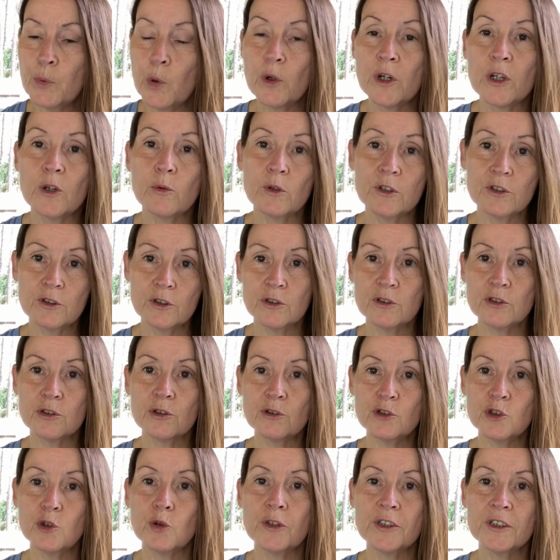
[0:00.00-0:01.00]
point, which is
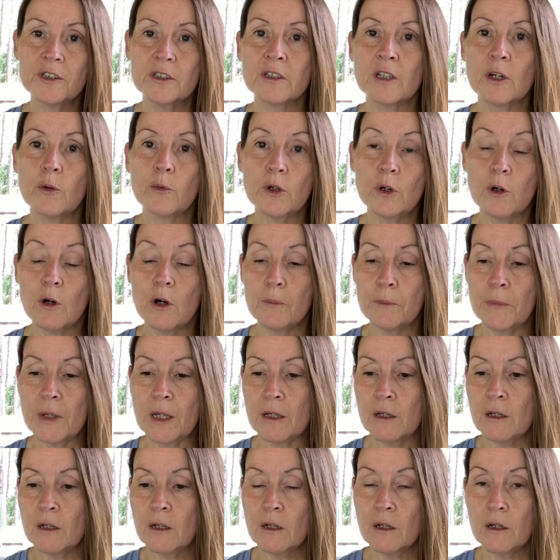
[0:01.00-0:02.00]
the choice that we all
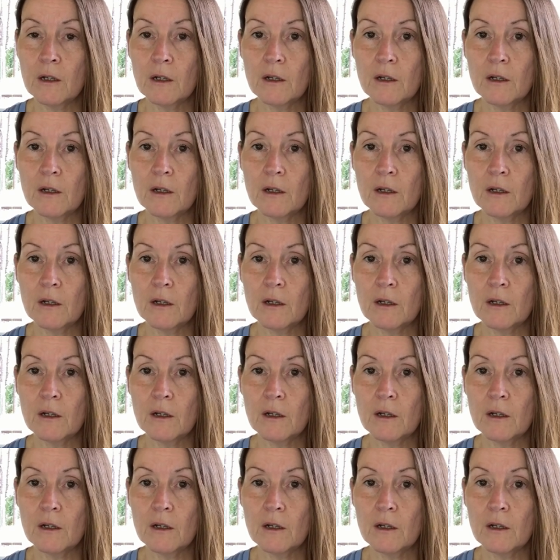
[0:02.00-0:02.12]
make,